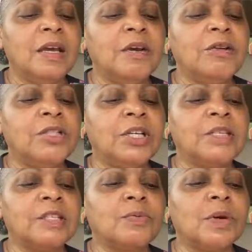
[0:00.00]
Here
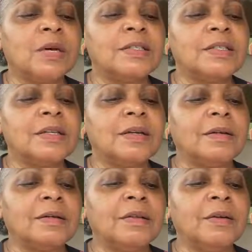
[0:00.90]
Jesus was
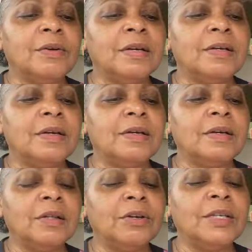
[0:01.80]
clearing,
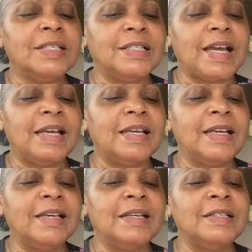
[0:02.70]
clearly stating
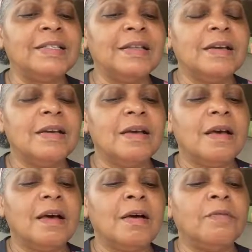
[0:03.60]
his
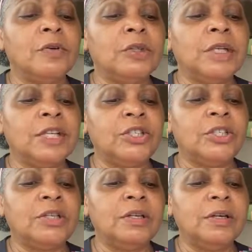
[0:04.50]
uh,
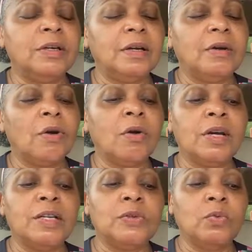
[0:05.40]
volition or
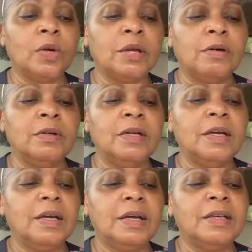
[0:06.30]
his will
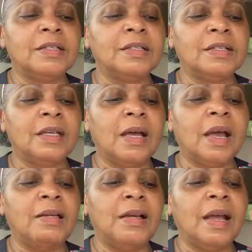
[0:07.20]
his
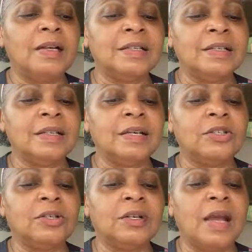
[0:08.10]
deci and
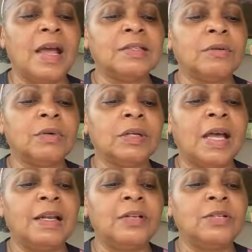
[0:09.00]
decision as it
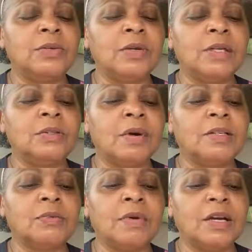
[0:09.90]
related to his
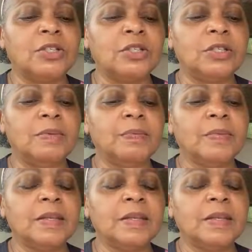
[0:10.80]
resurrection.